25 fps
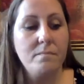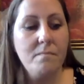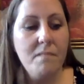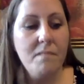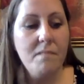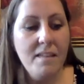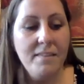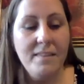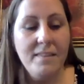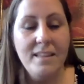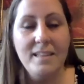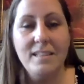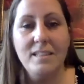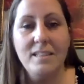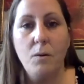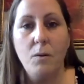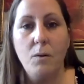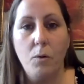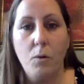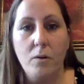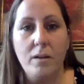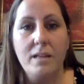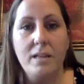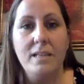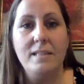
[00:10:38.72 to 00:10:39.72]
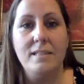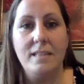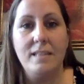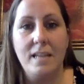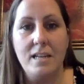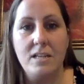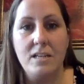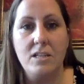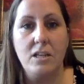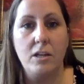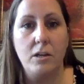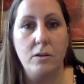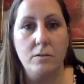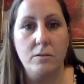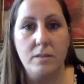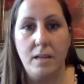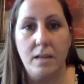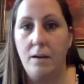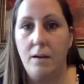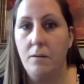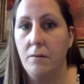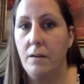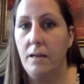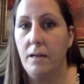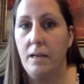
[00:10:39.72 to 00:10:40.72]
this organization goes
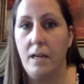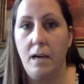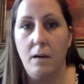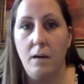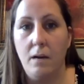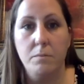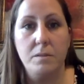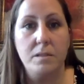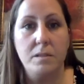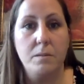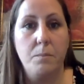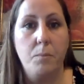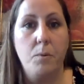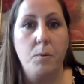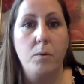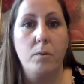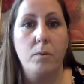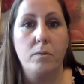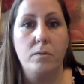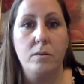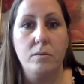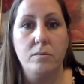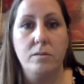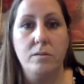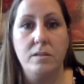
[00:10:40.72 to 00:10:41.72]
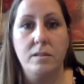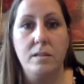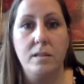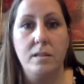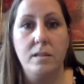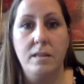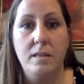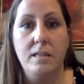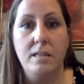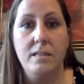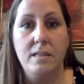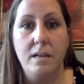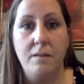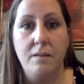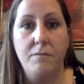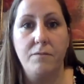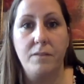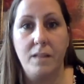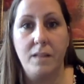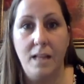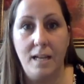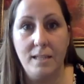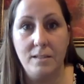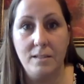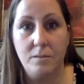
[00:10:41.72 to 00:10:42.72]
out and helps support those the deaf
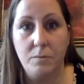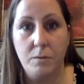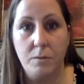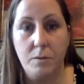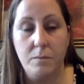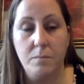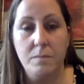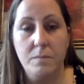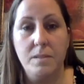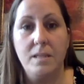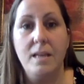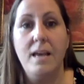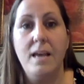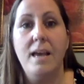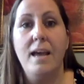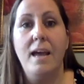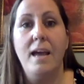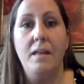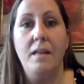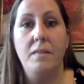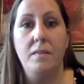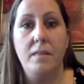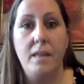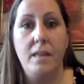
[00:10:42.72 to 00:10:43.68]
classrooms and wow.